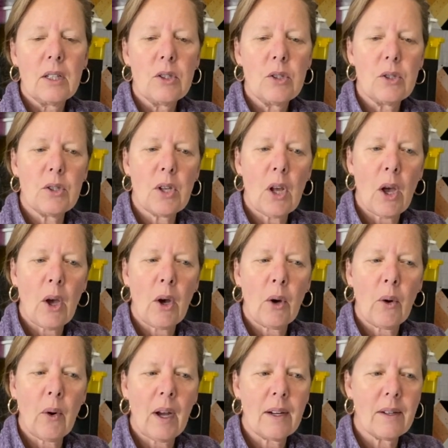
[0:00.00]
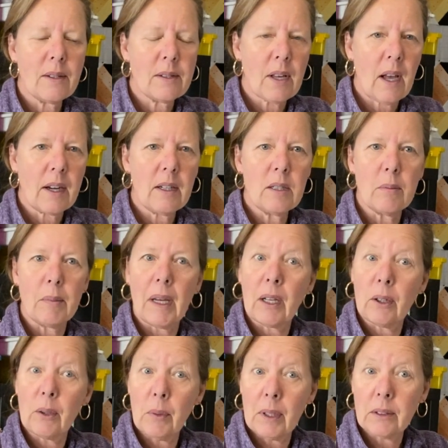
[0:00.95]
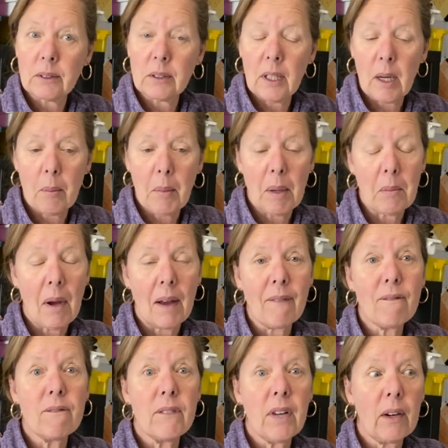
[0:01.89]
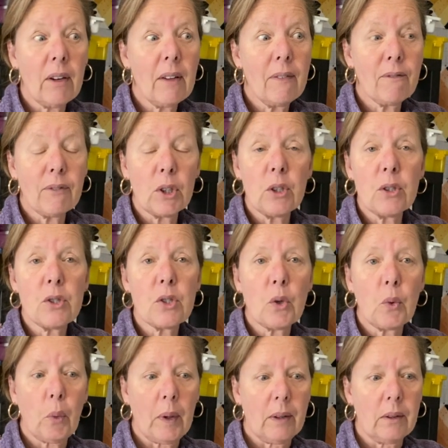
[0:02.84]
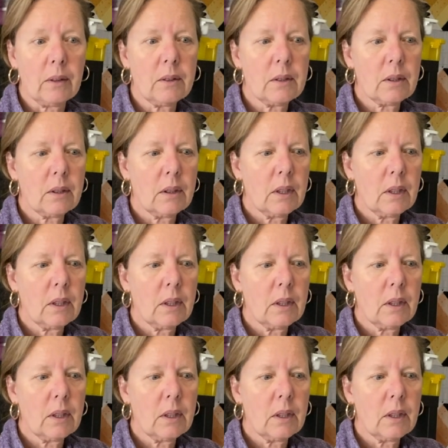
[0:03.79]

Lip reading: So I decided to make a quilt, and I made my very first quilt.